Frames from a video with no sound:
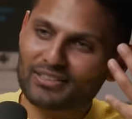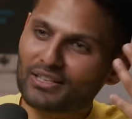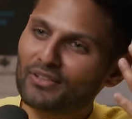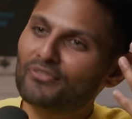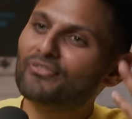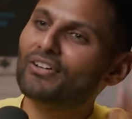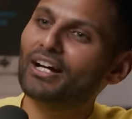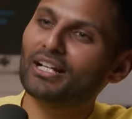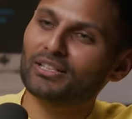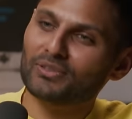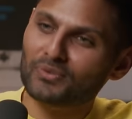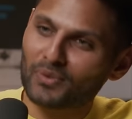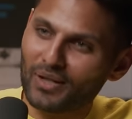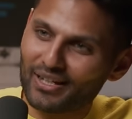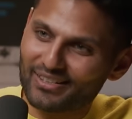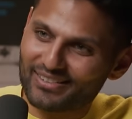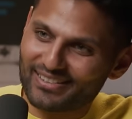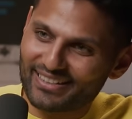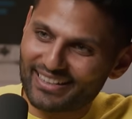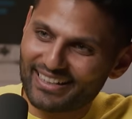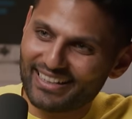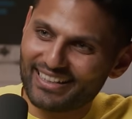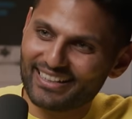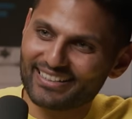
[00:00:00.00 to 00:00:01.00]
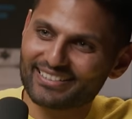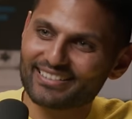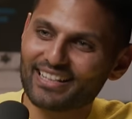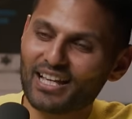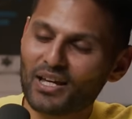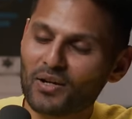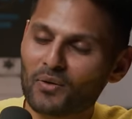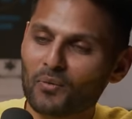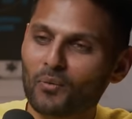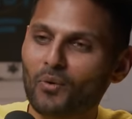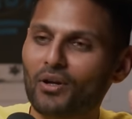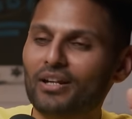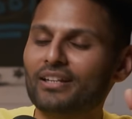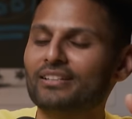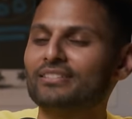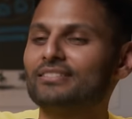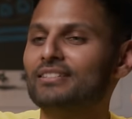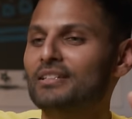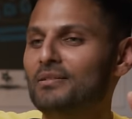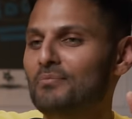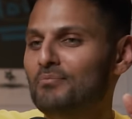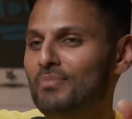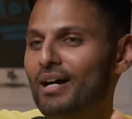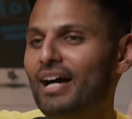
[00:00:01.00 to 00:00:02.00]
So the first question is, what is
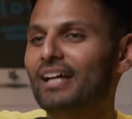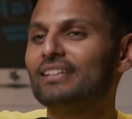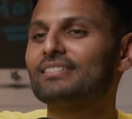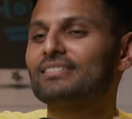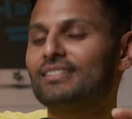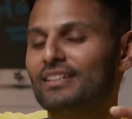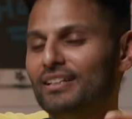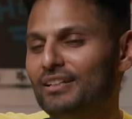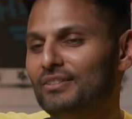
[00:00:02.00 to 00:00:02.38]
the best